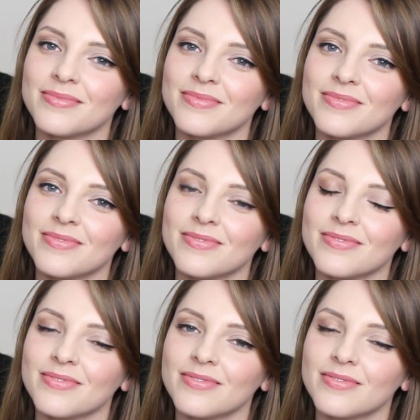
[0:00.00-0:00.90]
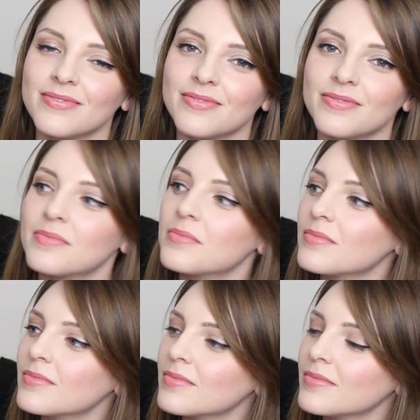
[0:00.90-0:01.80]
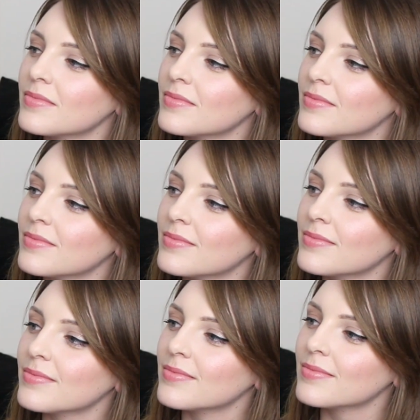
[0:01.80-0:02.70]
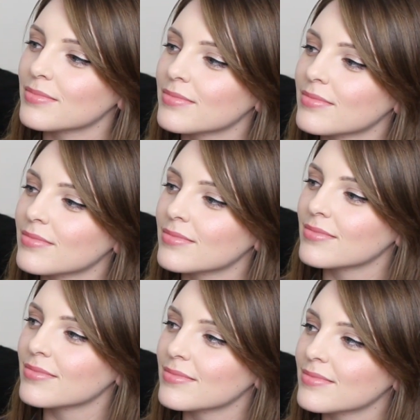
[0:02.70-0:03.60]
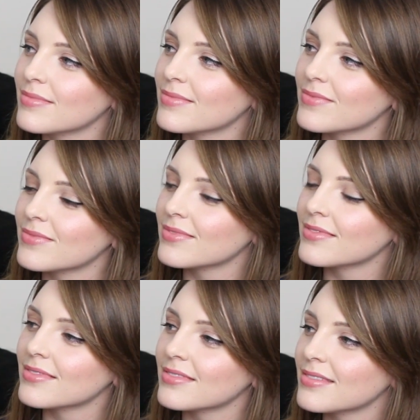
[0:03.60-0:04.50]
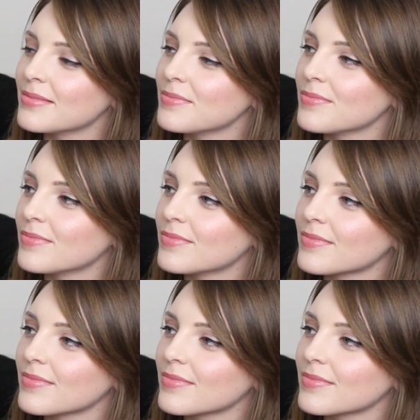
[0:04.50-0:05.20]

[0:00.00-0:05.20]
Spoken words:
The person shown says nothing.